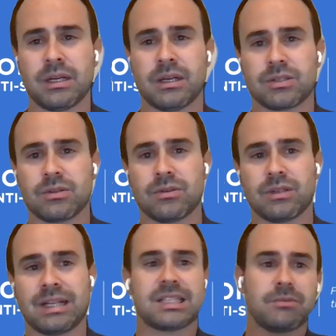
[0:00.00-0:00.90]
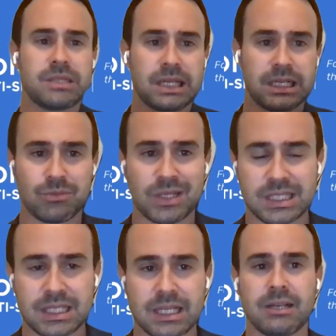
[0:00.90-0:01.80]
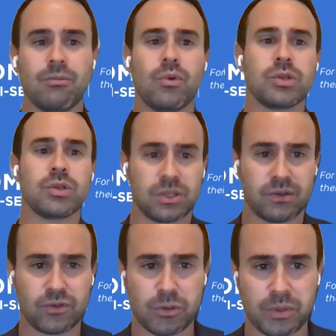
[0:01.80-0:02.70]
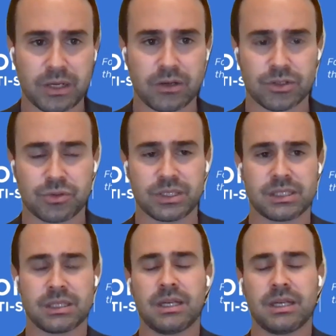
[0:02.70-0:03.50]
So that's something that is missing in most of the European countries.